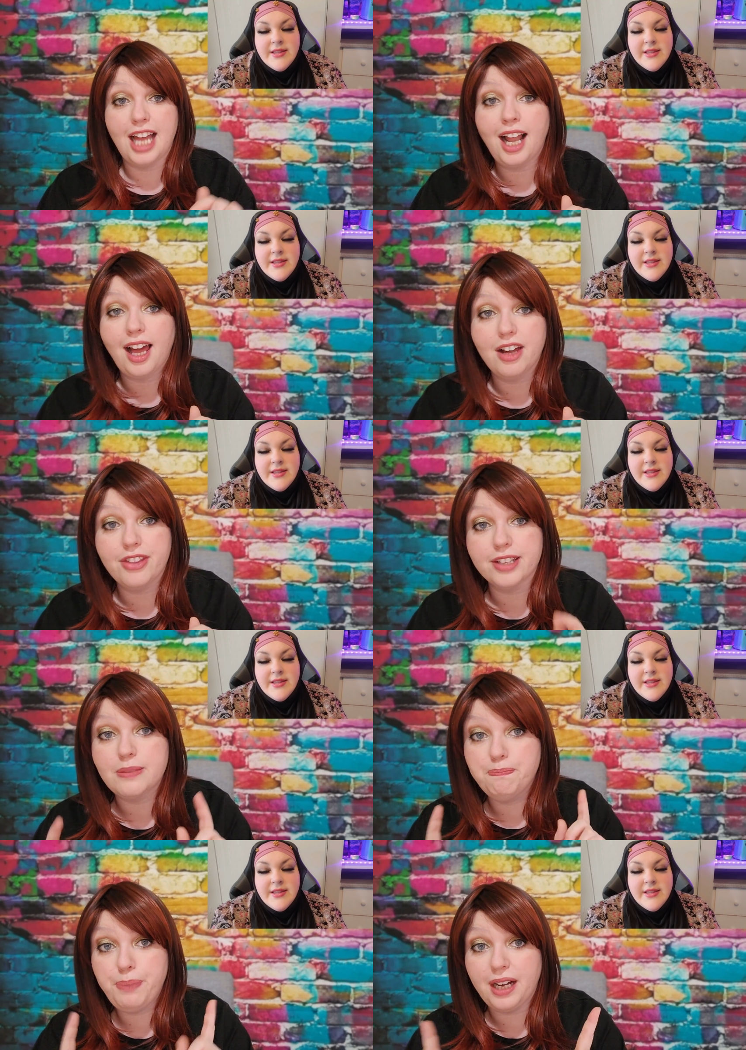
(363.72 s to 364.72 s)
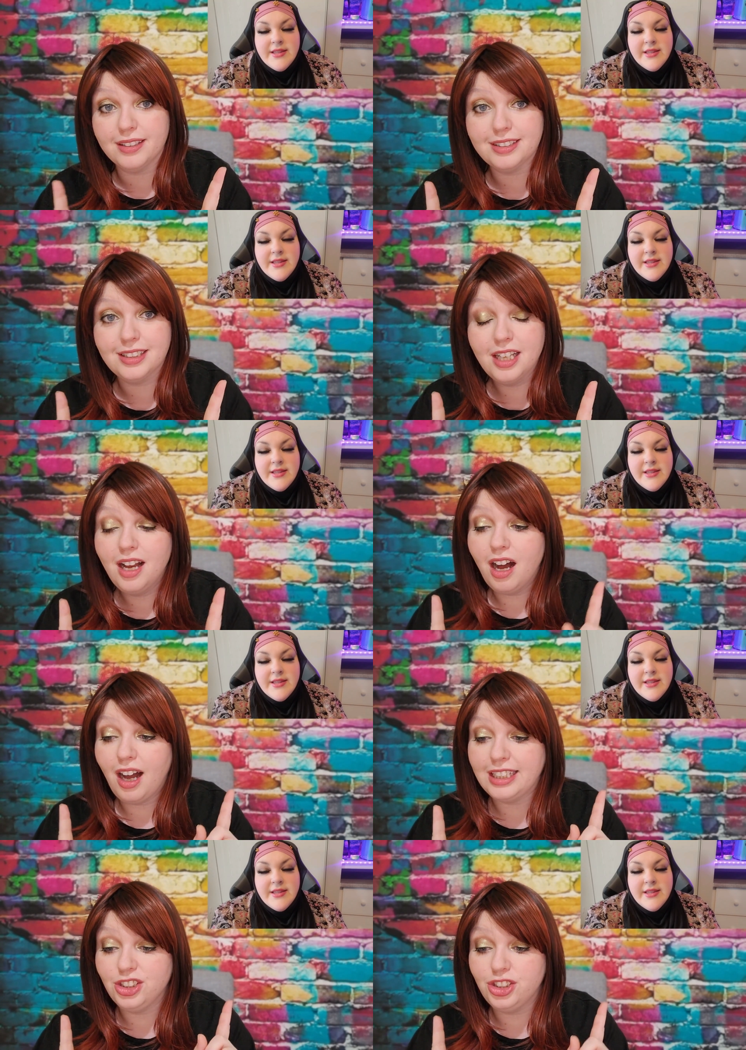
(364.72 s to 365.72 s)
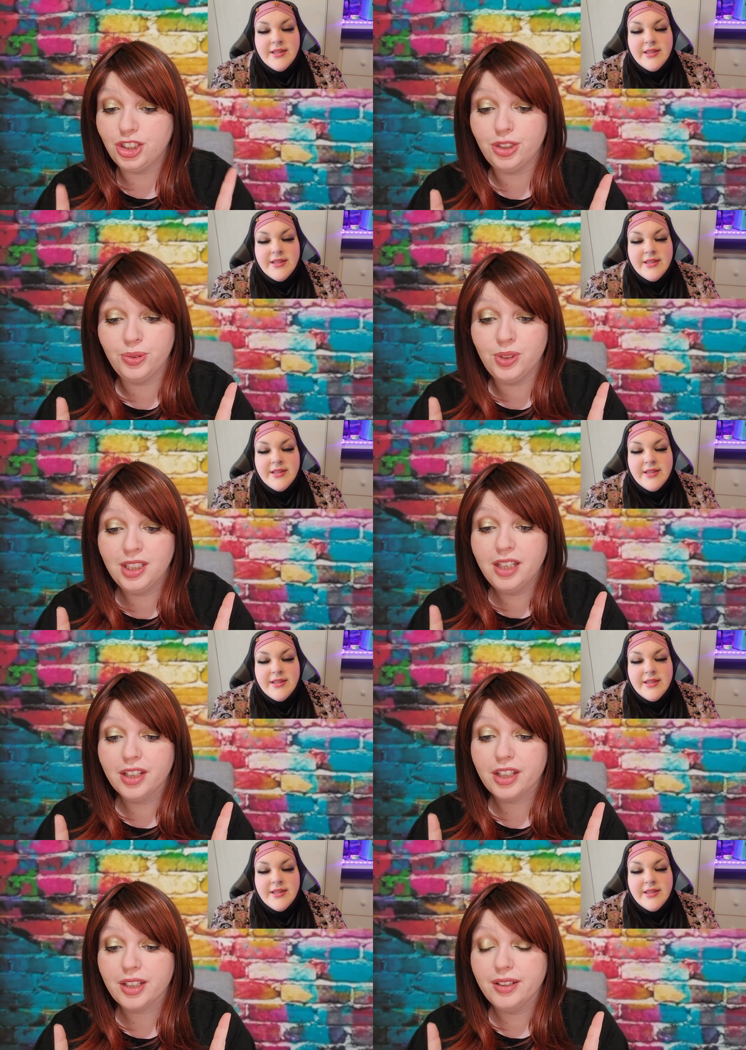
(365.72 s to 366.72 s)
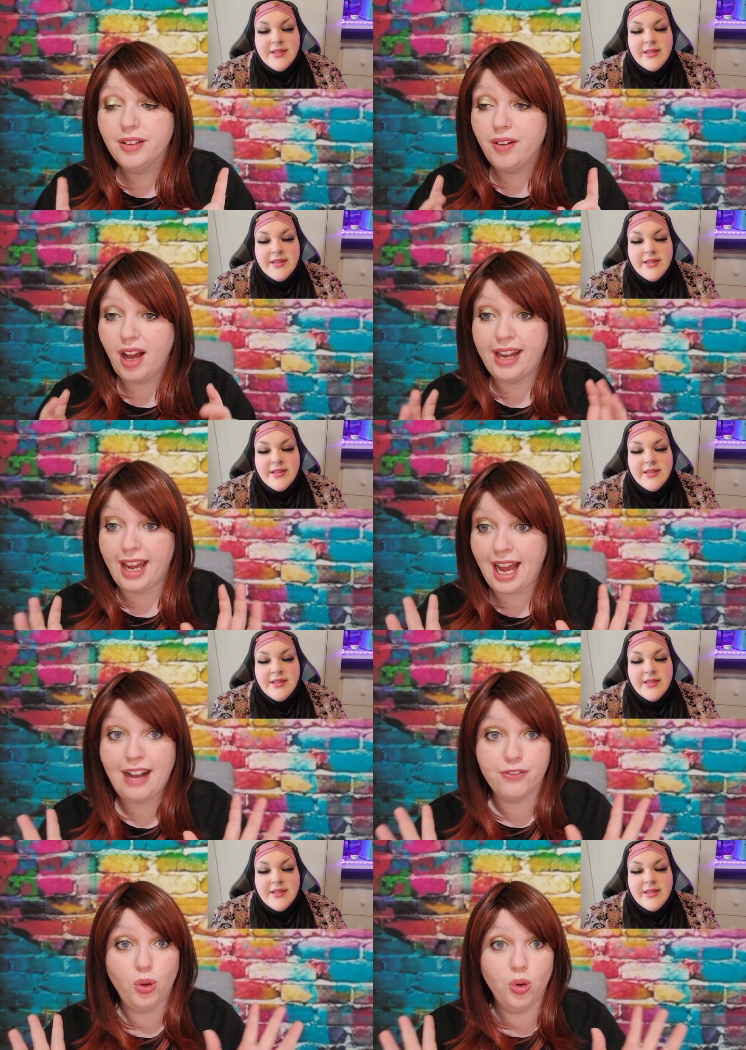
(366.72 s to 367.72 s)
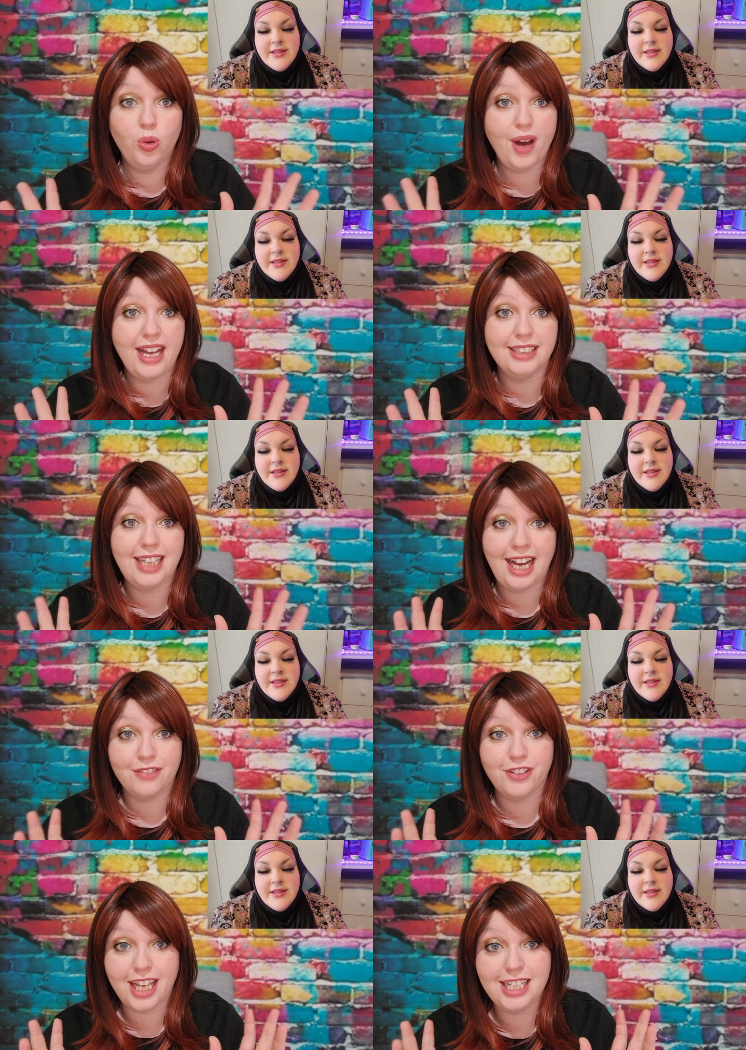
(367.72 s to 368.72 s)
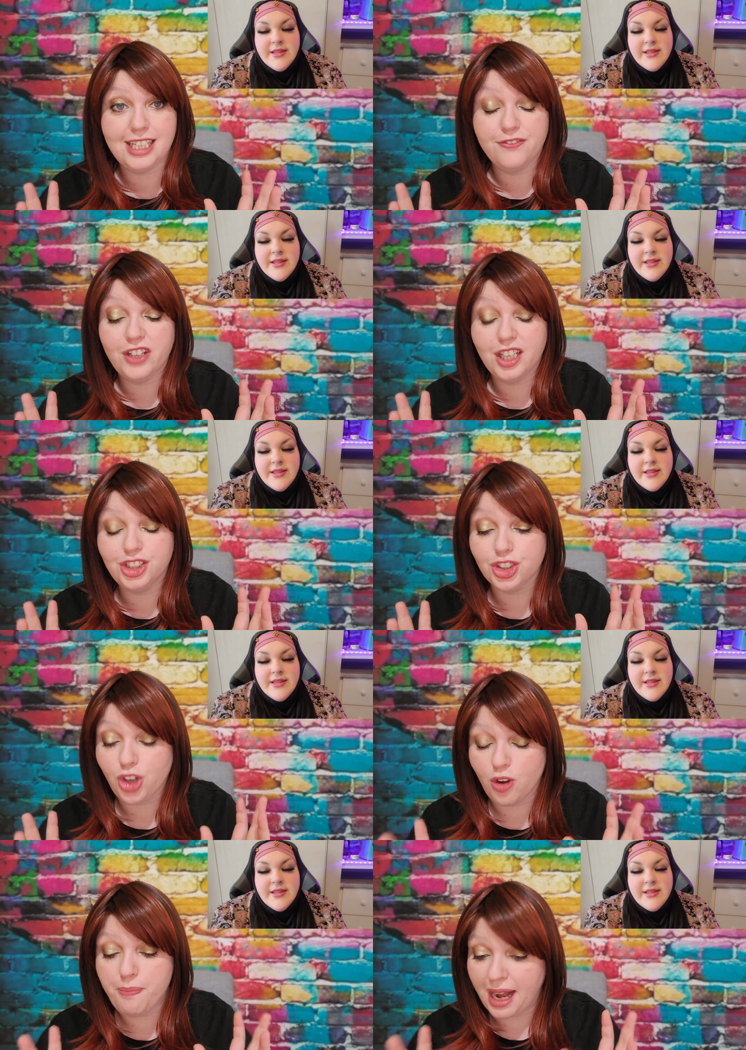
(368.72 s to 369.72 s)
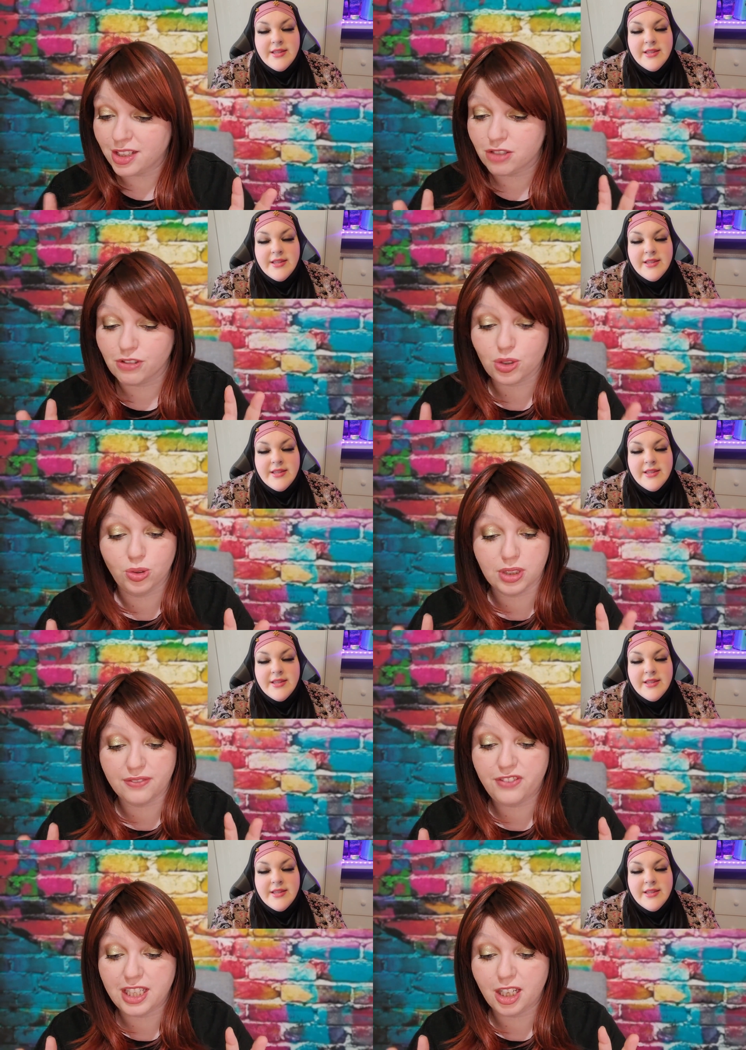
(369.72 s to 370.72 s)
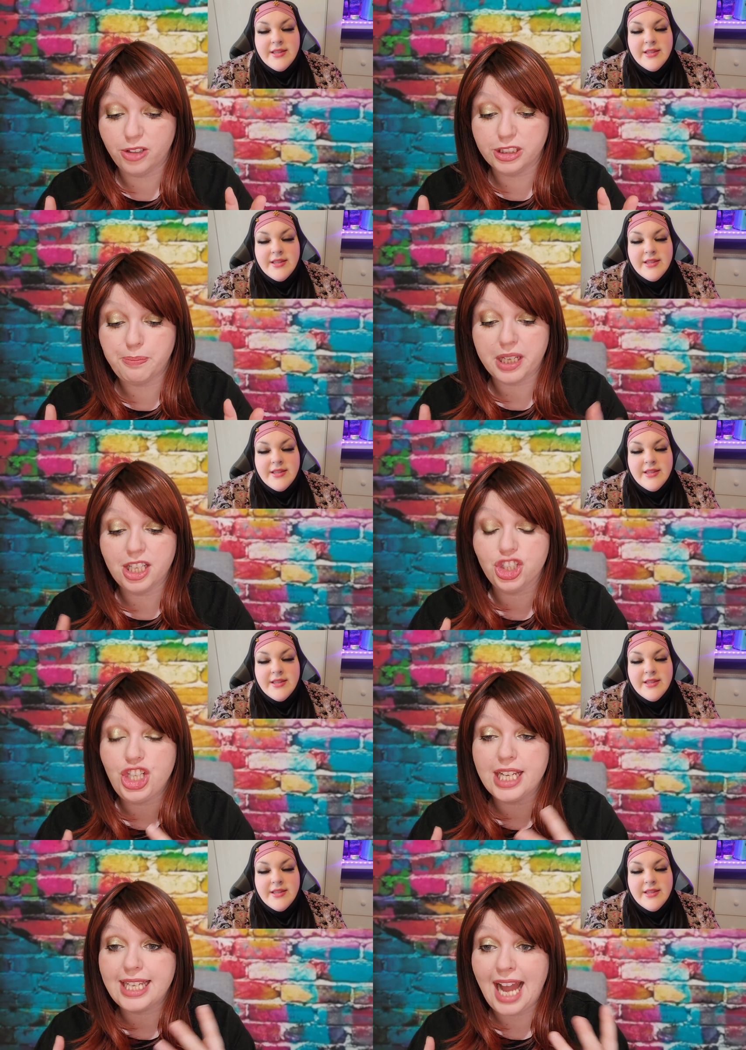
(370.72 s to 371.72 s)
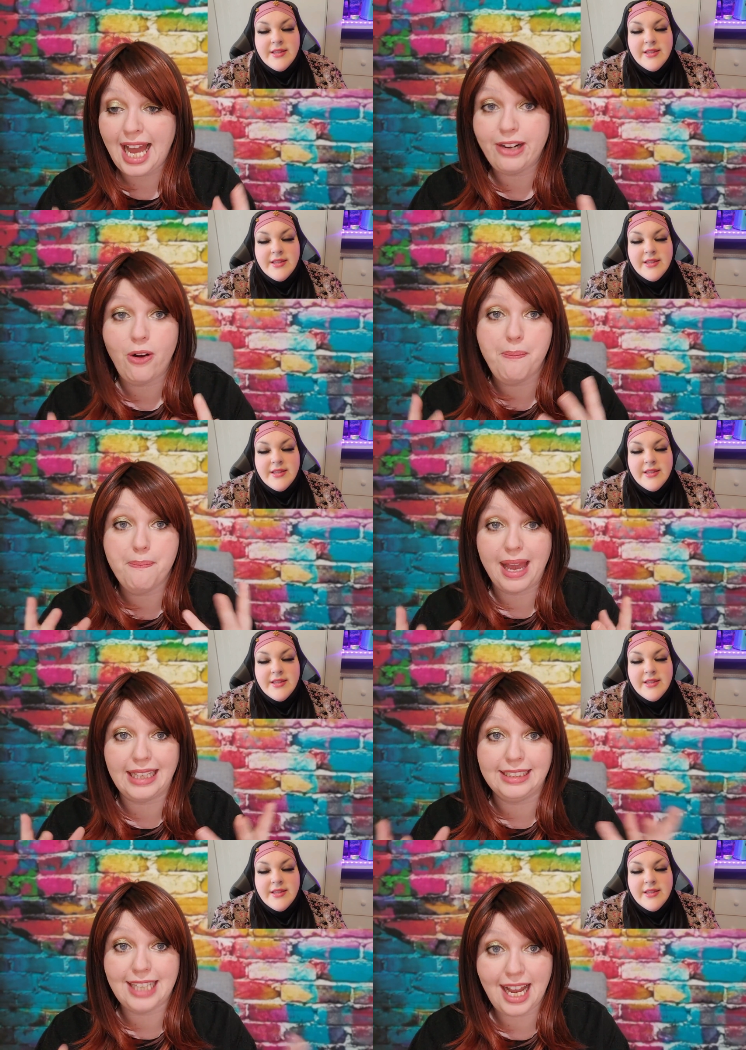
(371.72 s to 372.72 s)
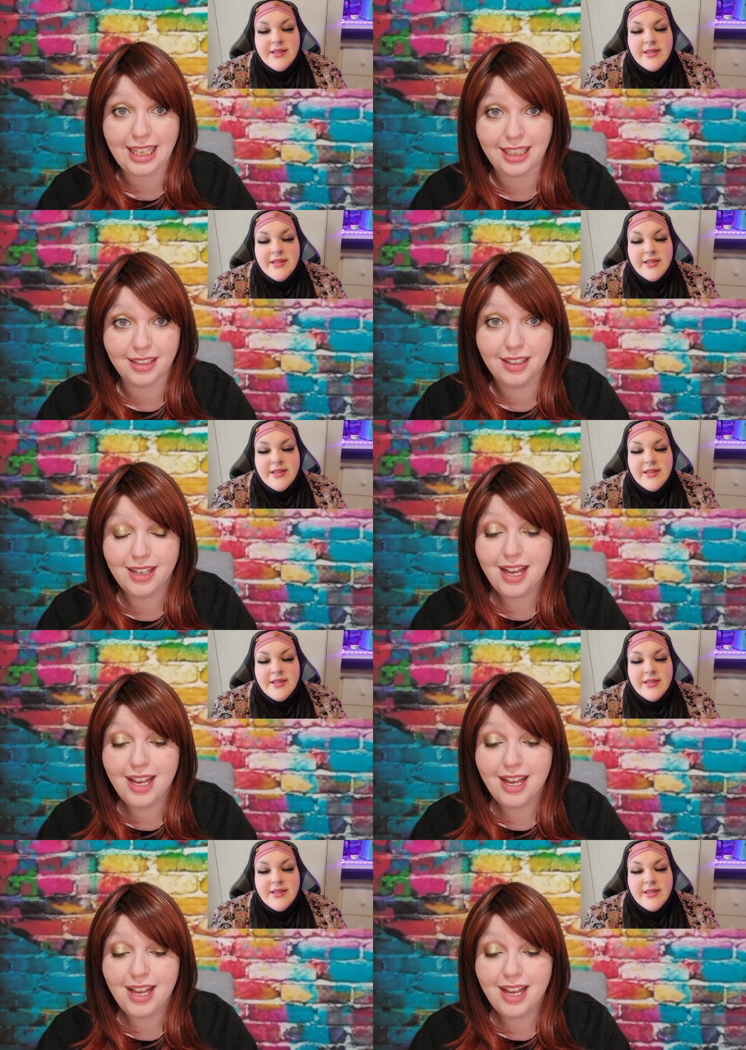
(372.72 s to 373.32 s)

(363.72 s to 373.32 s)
Speaker 1: the hell out of this, but I do, and I have always advocated for her to go back to recorded videos, because she cannot maintain